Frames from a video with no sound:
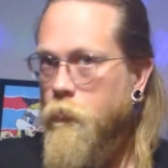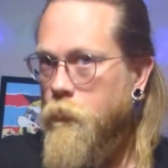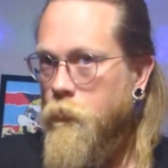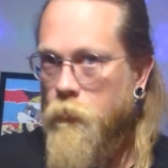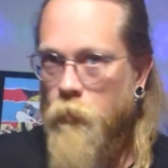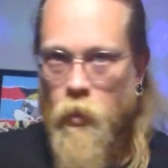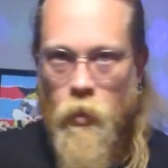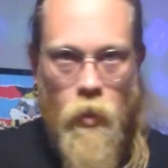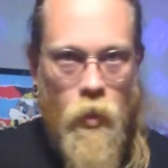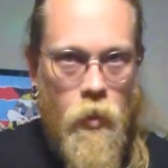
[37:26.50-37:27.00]

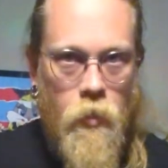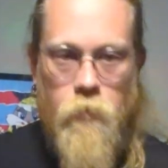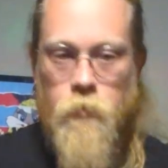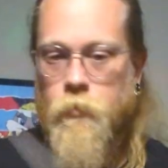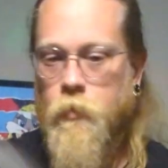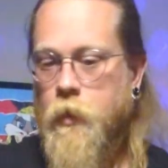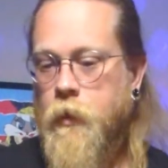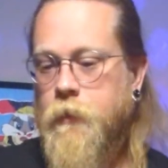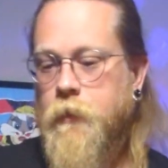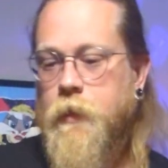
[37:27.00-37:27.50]
You
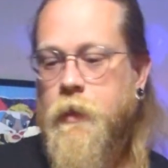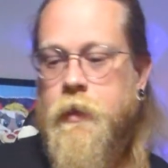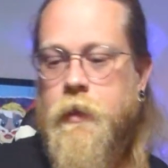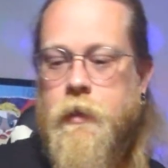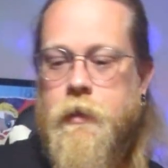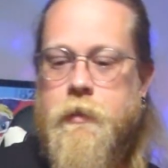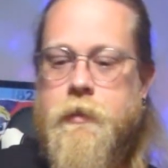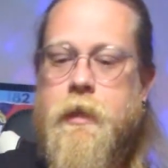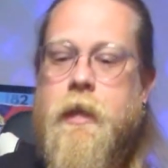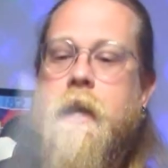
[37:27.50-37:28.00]
know, at the end
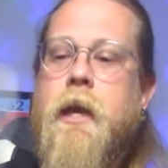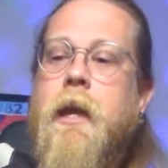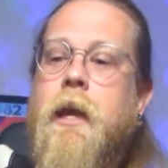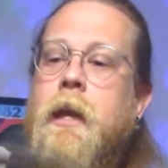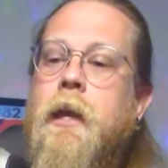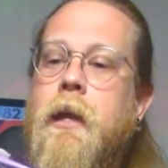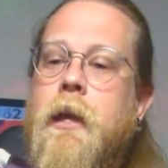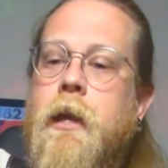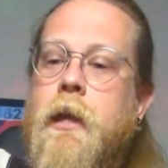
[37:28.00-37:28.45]
of the day,